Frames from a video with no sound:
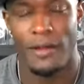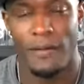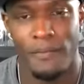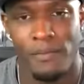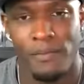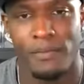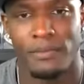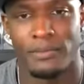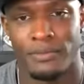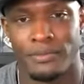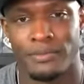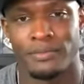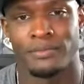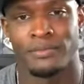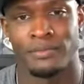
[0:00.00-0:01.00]
the
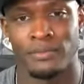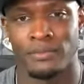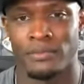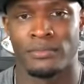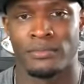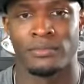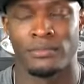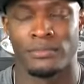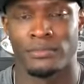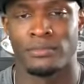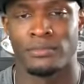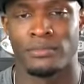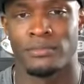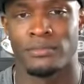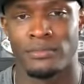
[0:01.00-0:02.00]
NFL for 12 years.
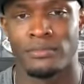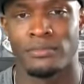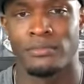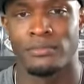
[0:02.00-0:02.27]
If you look at your